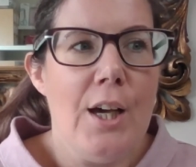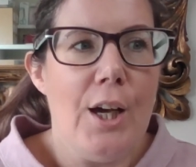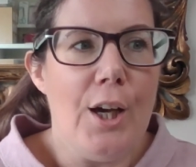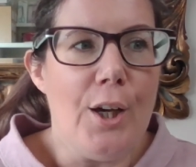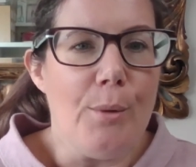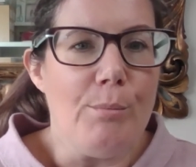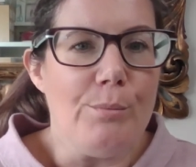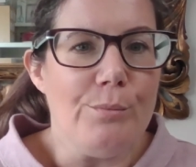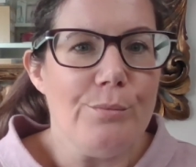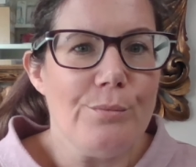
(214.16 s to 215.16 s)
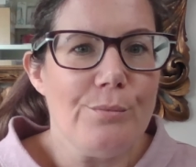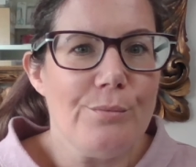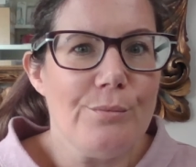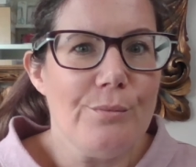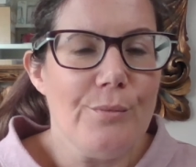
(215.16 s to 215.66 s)

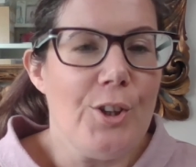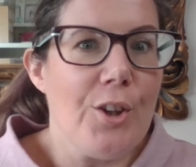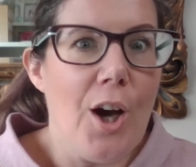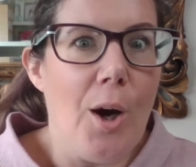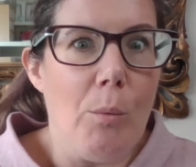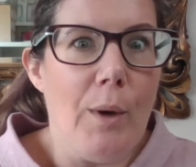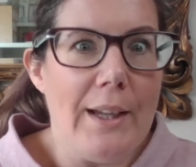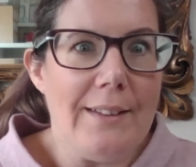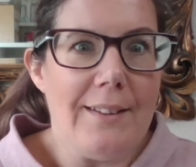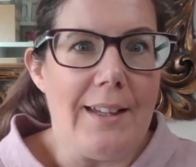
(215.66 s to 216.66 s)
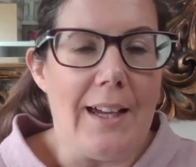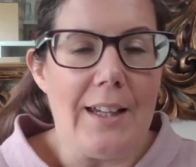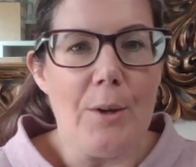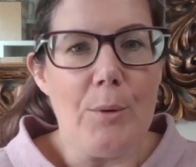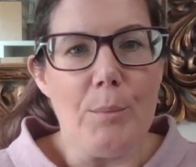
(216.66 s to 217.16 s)
you can't wait to get
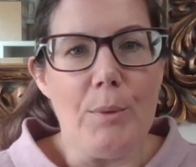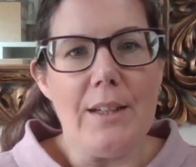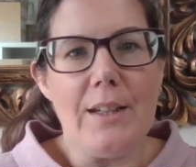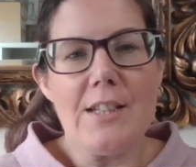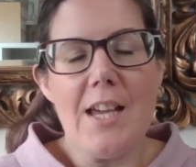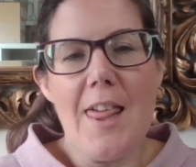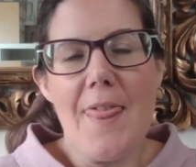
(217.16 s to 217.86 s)
going with it,